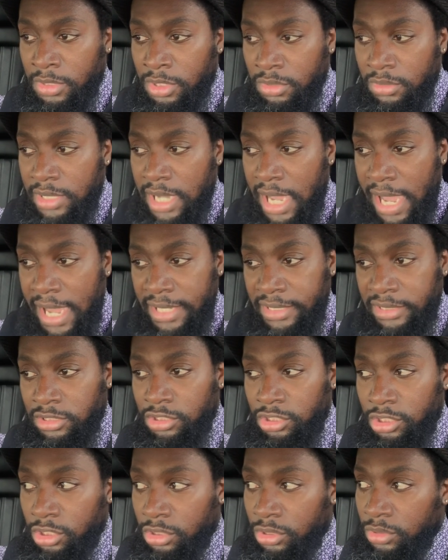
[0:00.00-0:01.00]
You guys
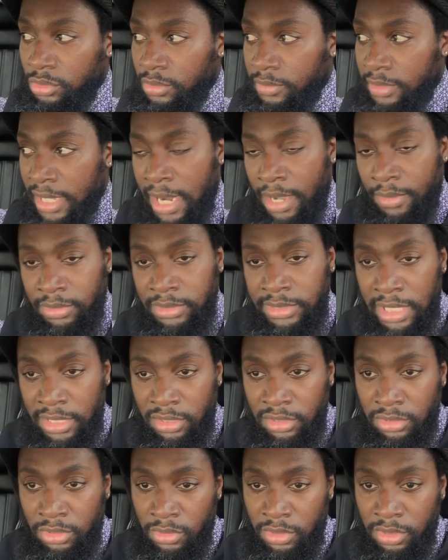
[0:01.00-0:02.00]
knew that I was
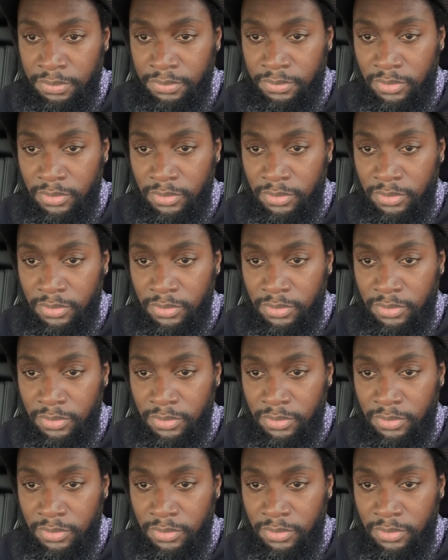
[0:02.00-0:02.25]
at the door,